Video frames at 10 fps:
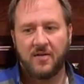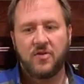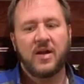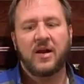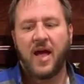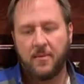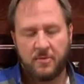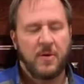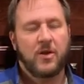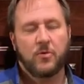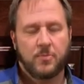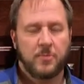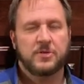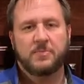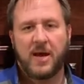if you get in a habit of petting with
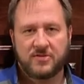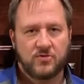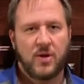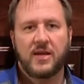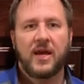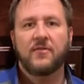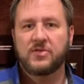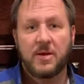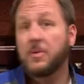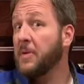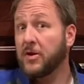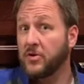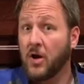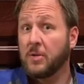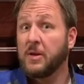purpose and passive training, every time you pet
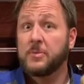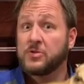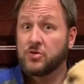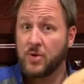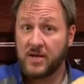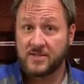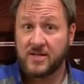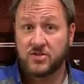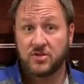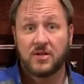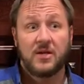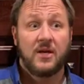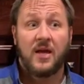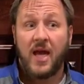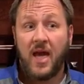your dog, it becomes a training session,
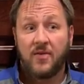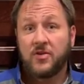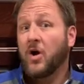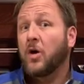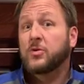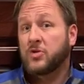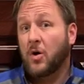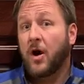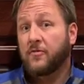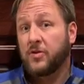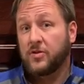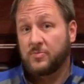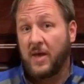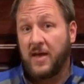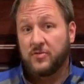and the dog will start offering those
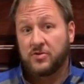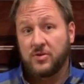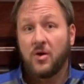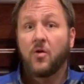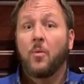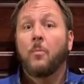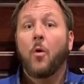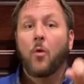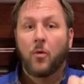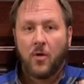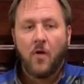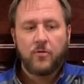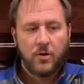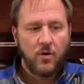behaviors over